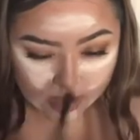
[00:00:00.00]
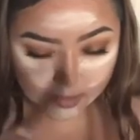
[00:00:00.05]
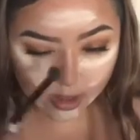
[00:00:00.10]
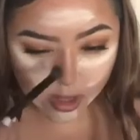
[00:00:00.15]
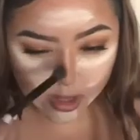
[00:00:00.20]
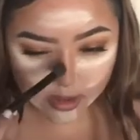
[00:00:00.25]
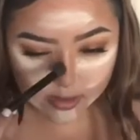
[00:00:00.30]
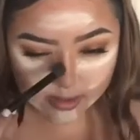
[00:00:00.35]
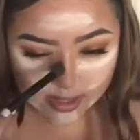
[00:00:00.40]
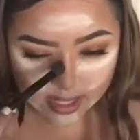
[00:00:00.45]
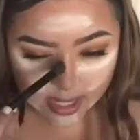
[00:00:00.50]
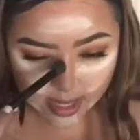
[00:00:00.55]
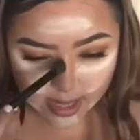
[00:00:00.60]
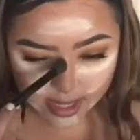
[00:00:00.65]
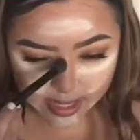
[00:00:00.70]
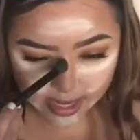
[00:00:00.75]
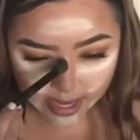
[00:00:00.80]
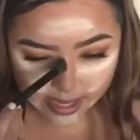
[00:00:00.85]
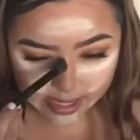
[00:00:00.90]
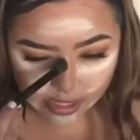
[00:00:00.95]
small nose. And,
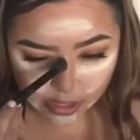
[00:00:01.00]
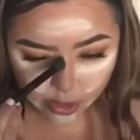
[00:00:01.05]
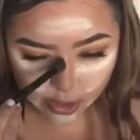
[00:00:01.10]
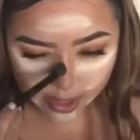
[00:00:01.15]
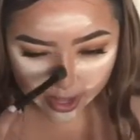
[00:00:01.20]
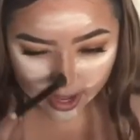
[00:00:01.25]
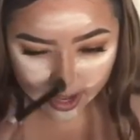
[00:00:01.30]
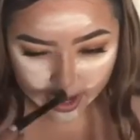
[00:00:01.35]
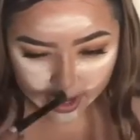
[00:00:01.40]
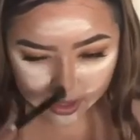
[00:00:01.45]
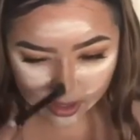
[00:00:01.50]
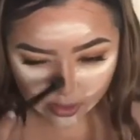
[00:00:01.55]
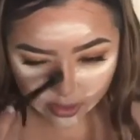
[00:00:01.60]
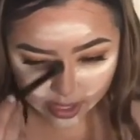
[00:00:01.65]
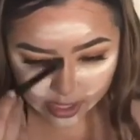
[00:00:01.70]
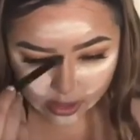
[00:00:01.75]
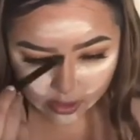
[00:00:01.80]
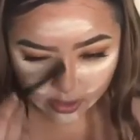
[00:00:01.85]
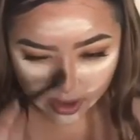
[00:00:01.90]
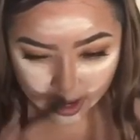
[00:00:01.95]
like, I know that. I know
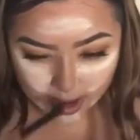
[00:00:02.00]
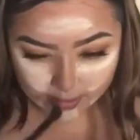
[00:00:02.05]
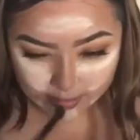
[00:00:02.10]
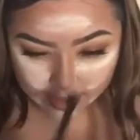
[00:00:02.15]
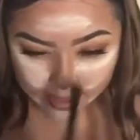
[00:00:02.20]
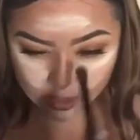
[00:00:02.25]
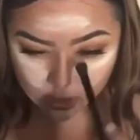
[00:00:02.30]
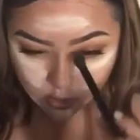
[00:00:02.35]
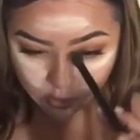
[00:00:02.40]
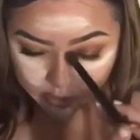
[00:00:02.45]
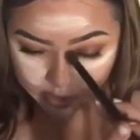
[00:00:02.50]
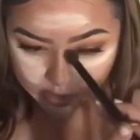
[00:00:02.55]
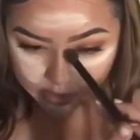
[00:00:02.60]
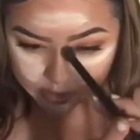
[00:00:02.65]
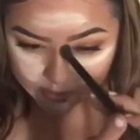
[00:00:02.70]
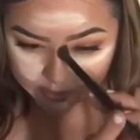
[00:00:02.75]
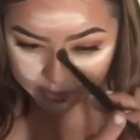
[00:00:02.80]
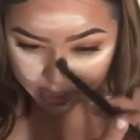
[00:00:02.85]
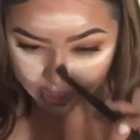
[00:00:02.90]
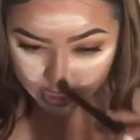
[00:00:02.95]
I don't have, like, the world's
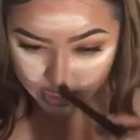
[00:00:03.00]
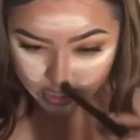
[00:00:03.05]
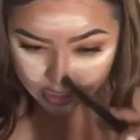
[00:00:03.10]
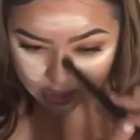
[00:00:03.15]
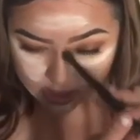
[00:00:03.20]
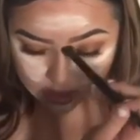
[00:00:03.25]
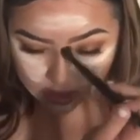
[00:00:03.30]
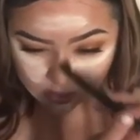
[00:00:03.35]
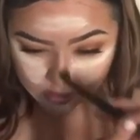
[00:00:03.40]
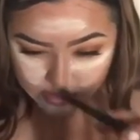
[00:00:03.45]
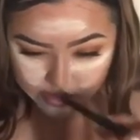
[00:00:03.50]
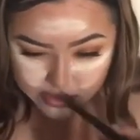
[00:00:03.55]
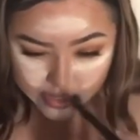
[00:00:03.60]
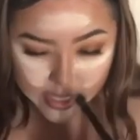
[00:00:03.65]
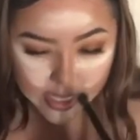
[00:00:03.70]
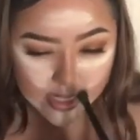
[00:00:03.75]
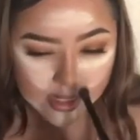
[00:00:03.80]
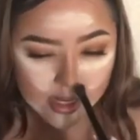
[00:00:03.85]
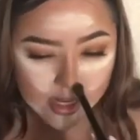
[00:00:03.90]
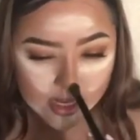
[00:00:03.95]
biggest nose or
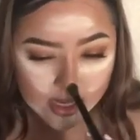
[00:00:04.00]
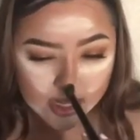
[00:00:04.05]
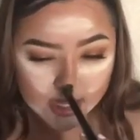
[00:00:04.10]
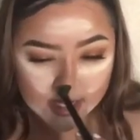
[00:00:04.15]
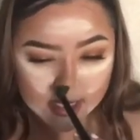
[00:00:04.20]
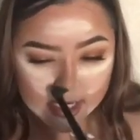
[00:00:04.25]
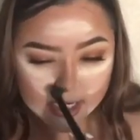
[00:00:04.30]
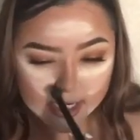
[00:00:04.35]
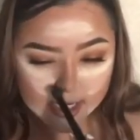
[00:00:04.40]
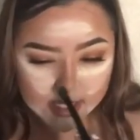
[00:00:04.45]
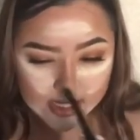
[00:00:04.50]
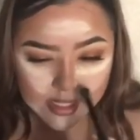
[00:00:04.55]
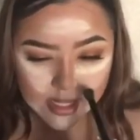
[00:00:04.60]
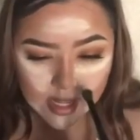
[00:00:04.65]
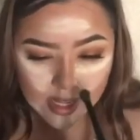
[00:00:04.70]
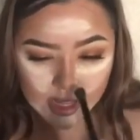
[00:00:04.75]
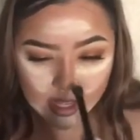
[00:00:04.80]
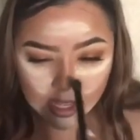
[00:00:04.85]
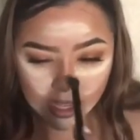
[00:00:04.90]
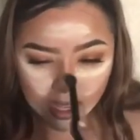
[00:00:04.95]
anything. It's just,
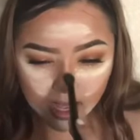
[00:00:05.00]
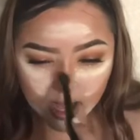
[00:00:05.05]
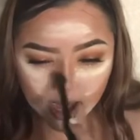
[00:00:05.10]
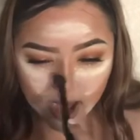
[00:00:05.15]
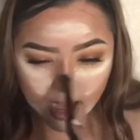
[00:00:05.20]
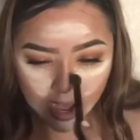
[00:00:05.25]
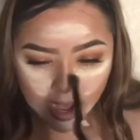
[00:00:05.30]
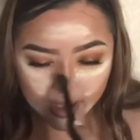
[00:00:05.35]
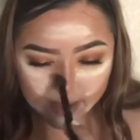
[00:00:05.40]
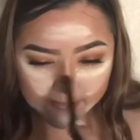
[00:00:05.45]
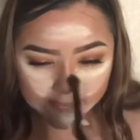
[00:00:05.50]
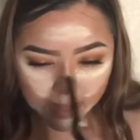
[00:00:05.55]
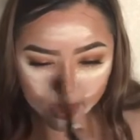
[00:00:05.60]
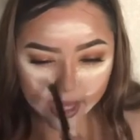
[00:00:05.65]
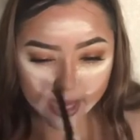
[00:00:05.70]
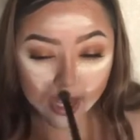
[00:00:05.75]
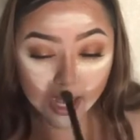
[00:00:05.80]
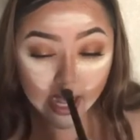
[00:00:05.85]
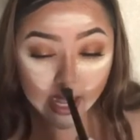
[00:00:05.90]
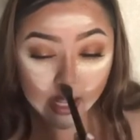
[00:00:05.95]
I feel
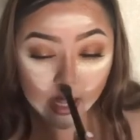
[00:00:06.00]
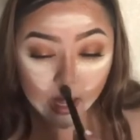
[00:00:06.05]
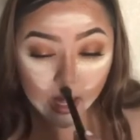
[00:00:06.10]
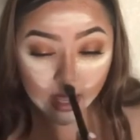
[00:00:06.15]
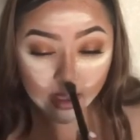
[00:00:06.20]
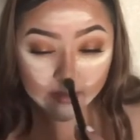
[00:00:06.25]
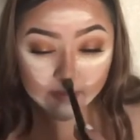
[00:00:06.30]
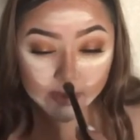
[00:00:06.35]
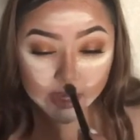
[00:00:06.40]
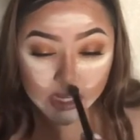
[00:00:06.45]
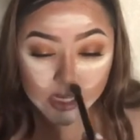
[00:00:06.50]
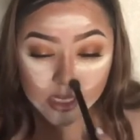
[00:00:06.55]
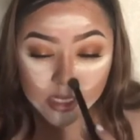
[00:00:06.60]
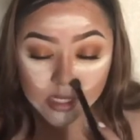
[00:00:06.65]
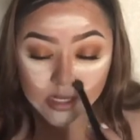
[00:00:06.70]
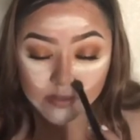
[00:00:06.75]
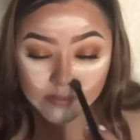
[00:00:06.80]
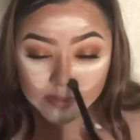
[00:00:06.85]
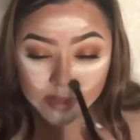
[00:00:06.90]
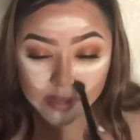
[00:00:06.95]
like I love it
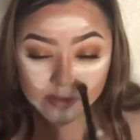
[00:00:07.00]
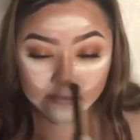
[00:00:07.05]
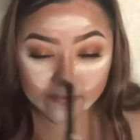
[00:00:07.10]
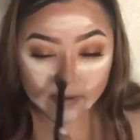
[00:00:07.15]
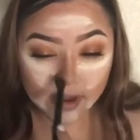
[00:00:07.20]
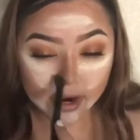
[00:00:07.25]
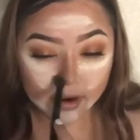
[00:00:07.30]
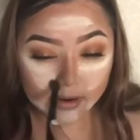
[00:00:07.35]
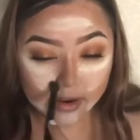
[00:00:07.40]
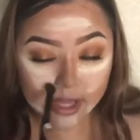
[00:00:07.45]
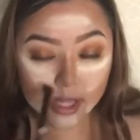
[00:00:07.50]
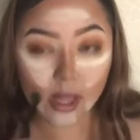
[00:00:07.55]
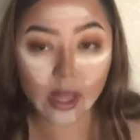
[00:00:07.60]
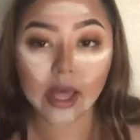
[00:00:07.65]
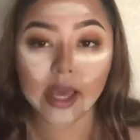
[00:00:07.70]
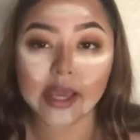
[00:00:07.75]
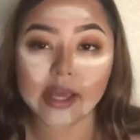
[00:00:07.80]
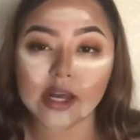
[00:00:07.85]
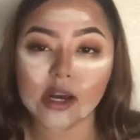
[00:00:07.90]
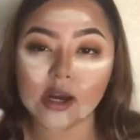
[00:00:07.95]
to be very,
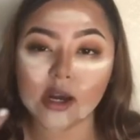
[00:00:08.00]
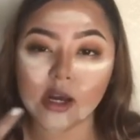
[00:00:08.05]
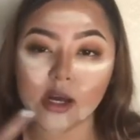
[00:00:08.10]
like,